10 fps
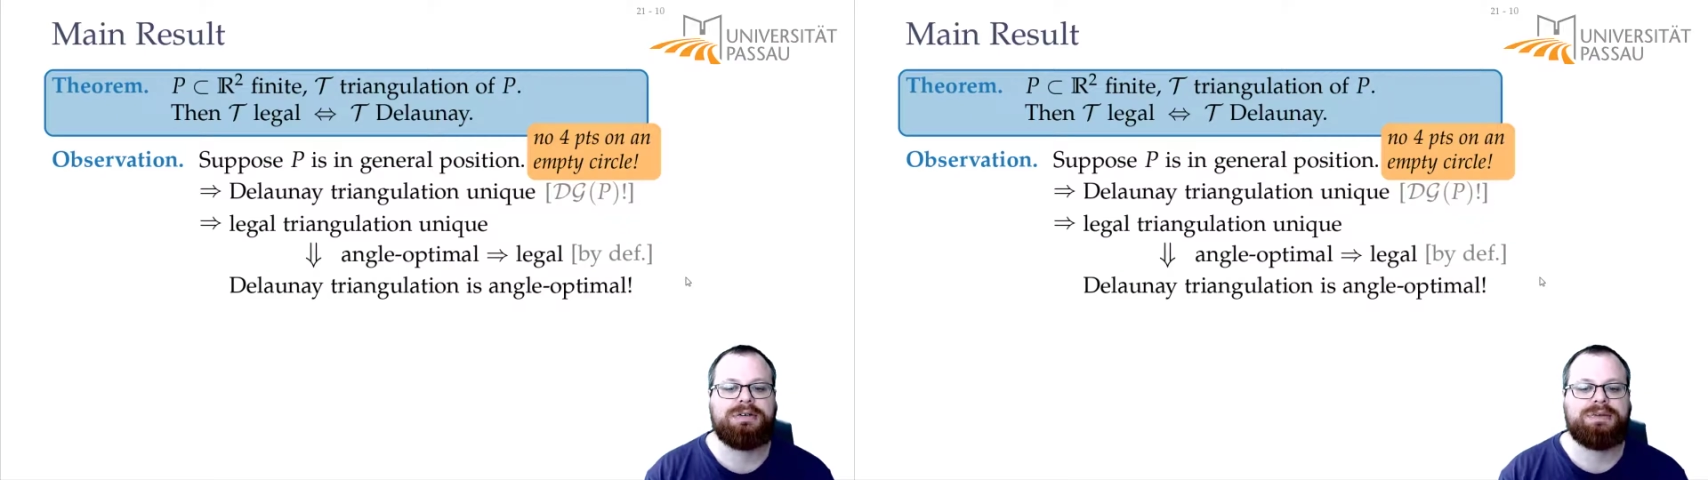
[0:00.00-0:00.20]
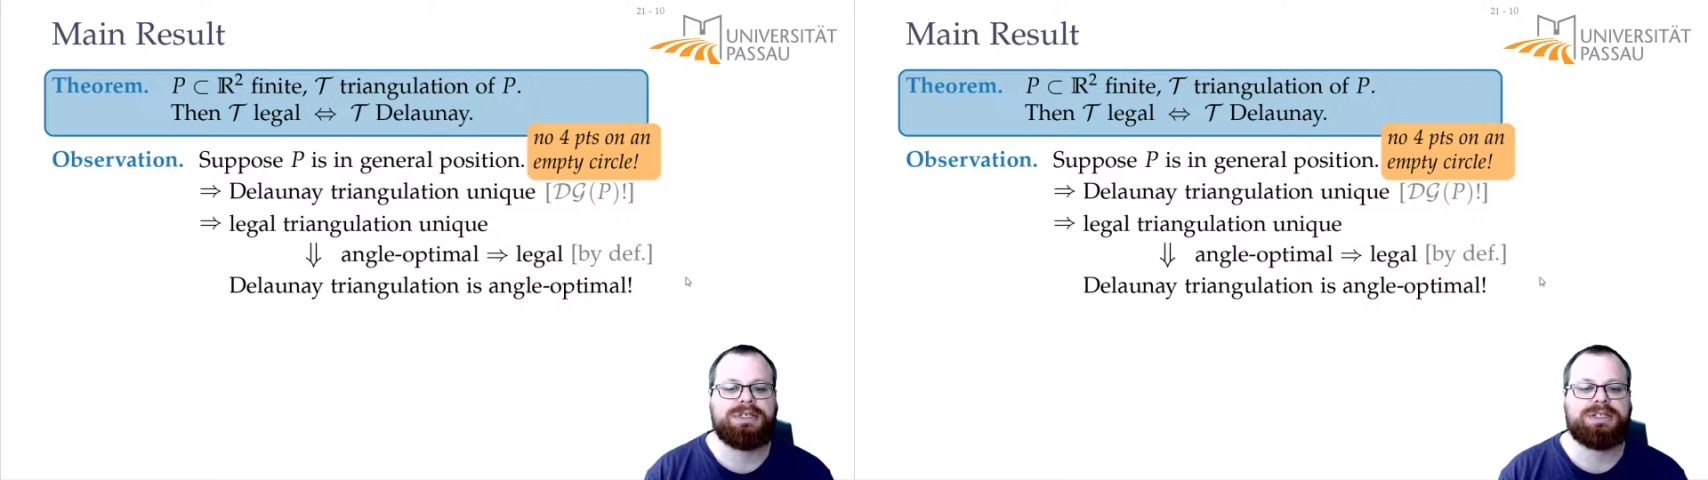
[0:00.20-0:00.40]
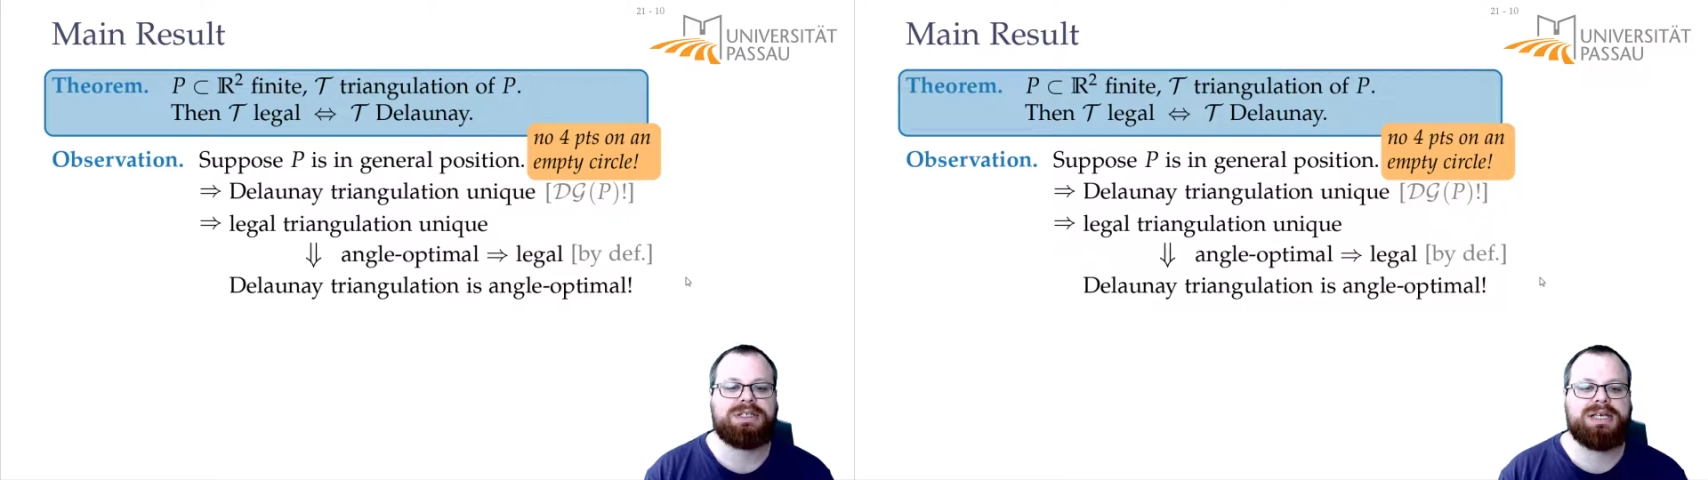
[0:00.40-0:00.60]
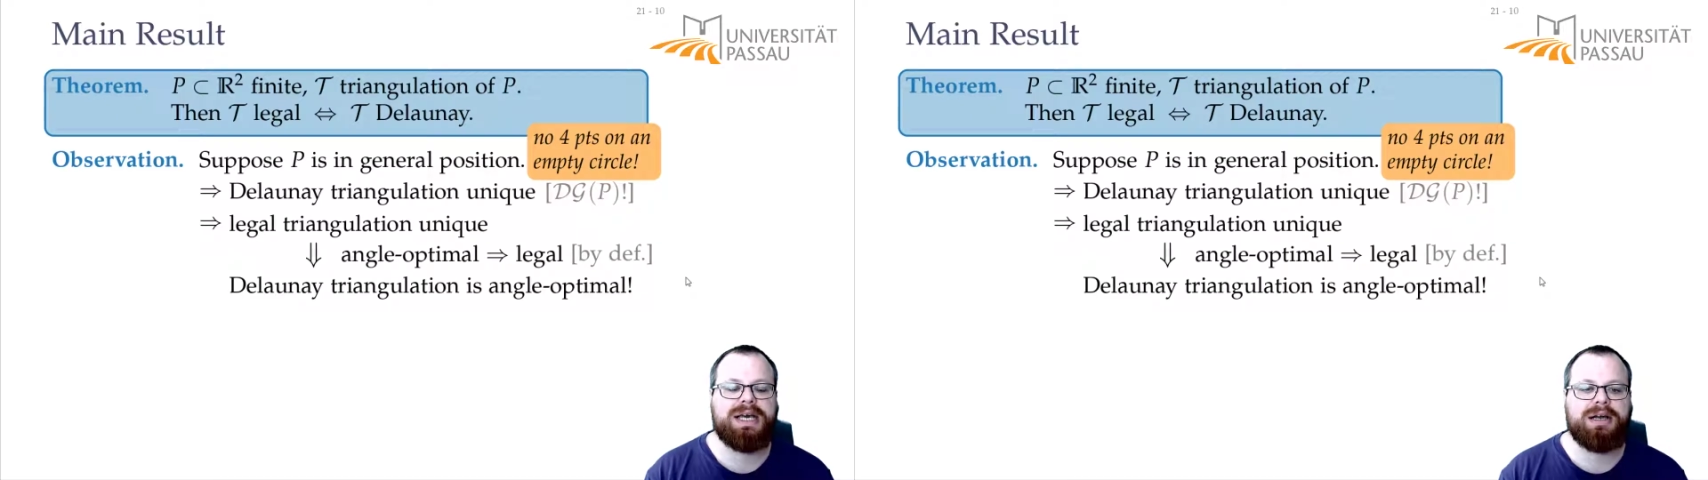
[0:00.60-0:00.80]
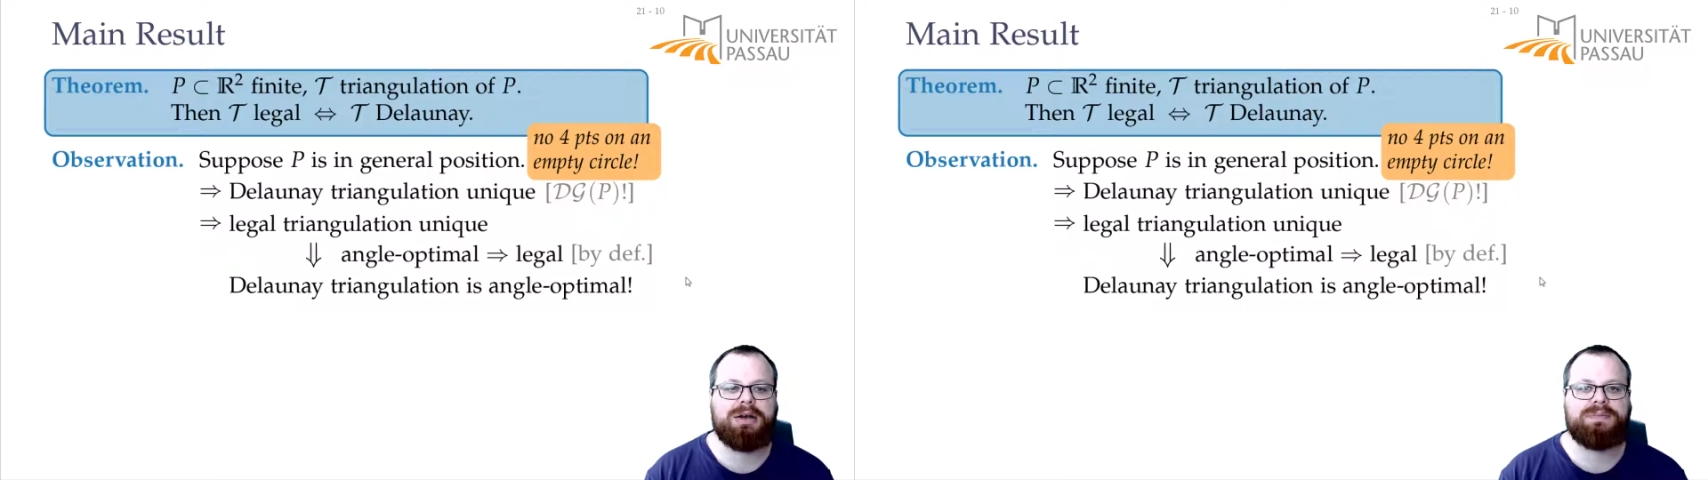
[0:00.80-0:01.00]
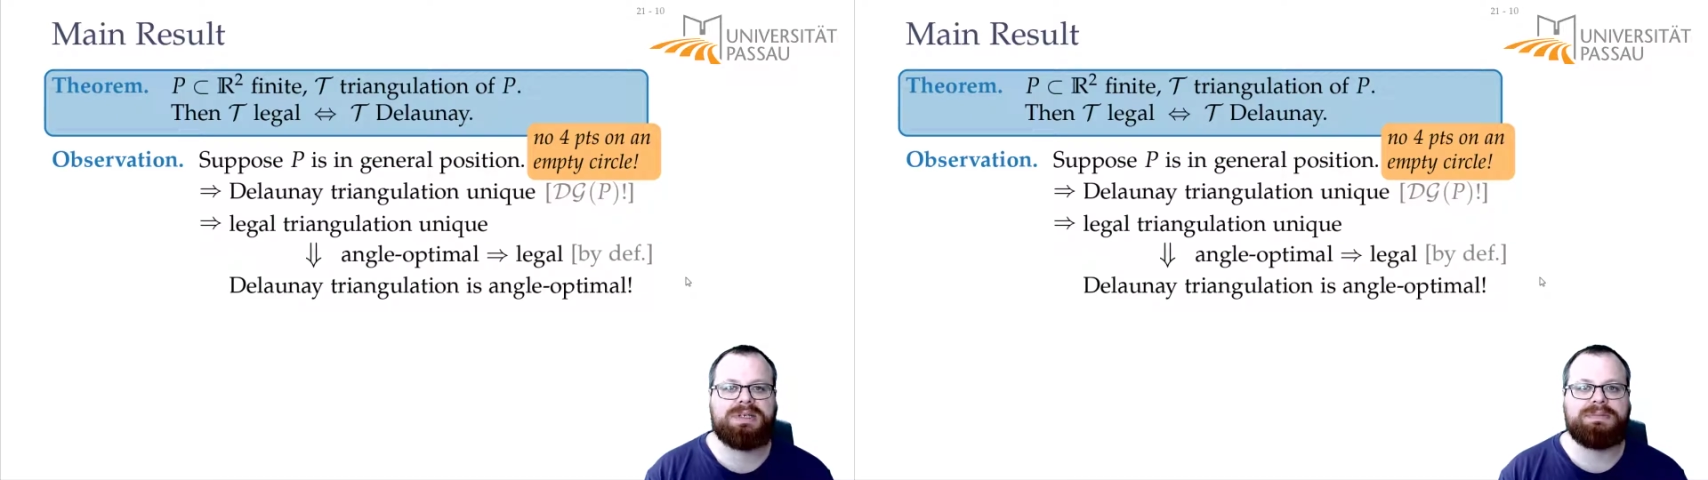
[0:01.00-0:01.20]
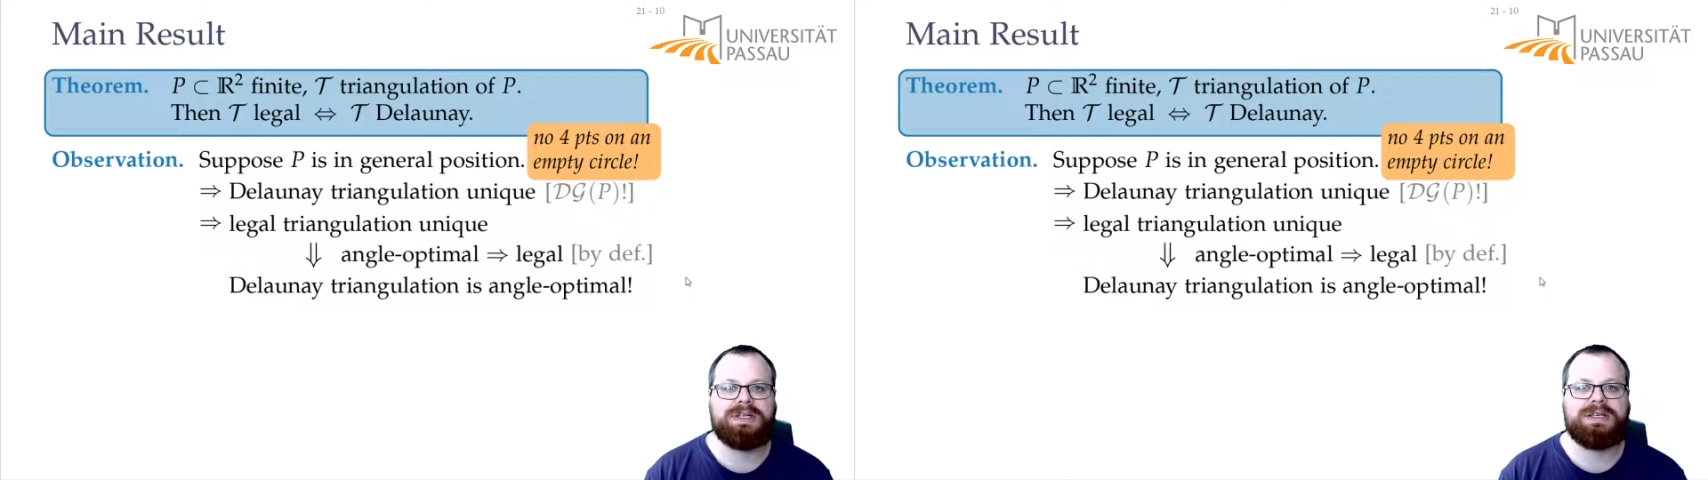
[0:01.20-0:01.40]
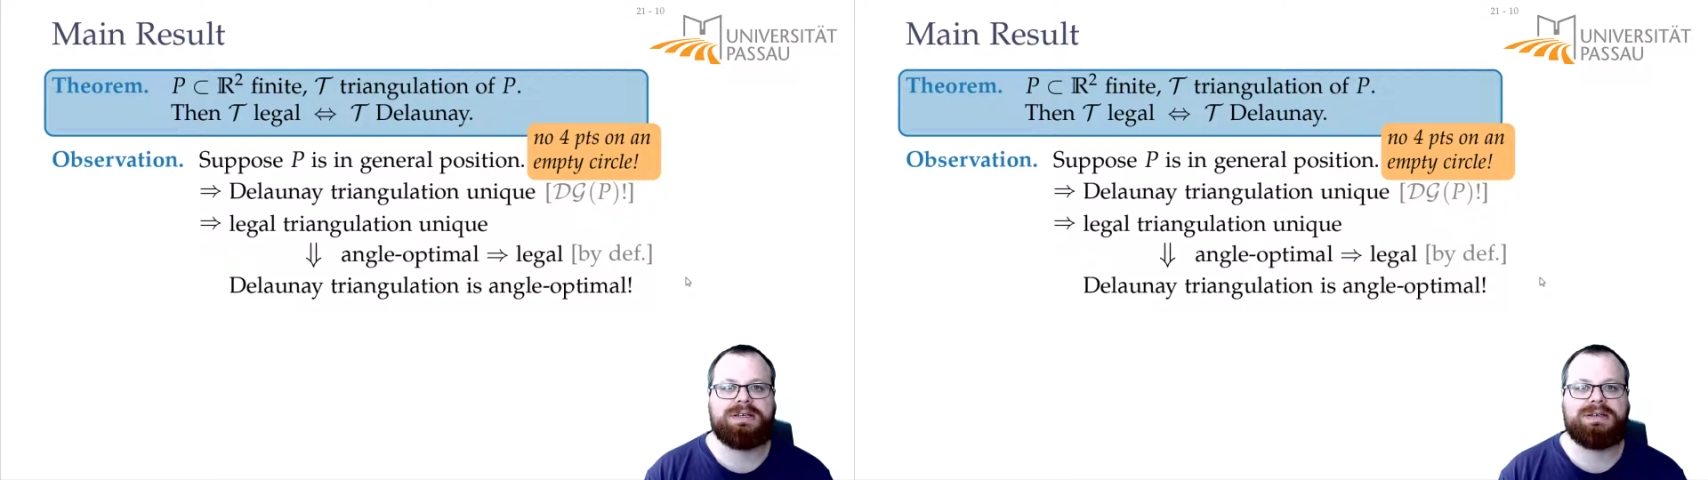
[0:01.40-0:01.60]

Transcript: which is angle optimal.